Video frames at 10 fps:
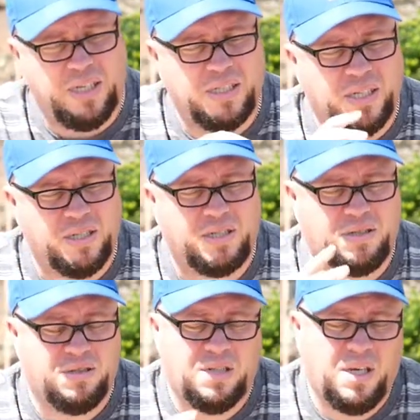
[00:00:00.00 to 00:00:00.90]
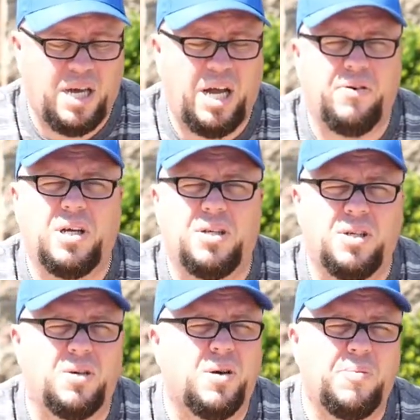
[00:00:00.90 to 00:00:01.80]
in this area
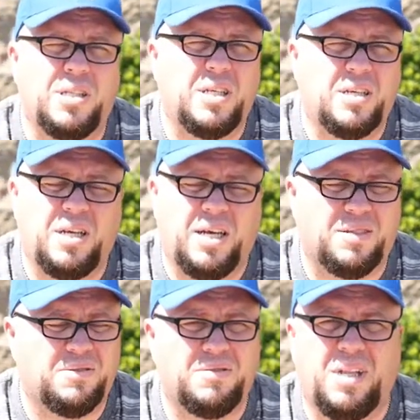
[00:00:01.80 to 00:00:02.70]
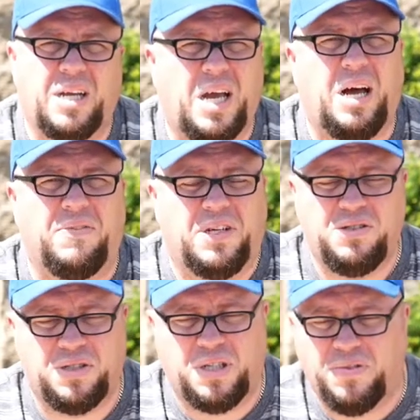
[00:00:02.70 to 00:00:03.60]
do. I mean, you can add like half an
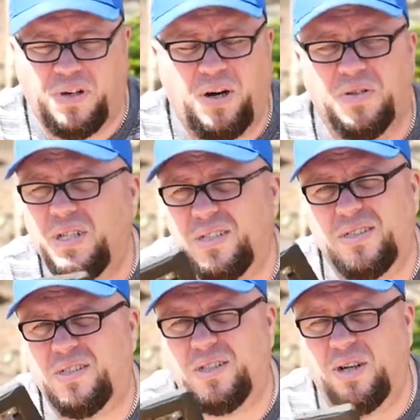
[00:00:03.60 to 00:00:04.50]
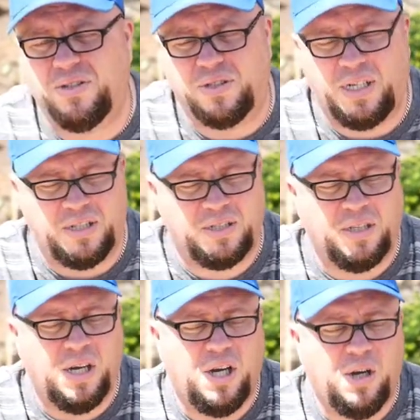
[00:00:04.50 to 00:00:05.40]
inch to your phone. This doesn't. It's
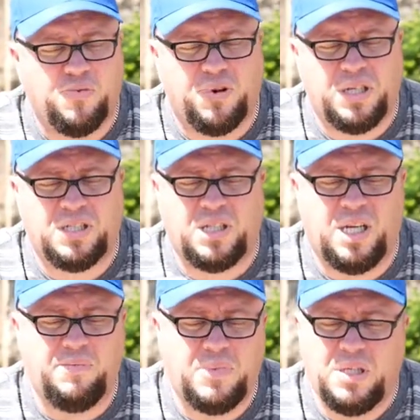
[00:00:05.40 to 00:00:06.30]
pretty slim.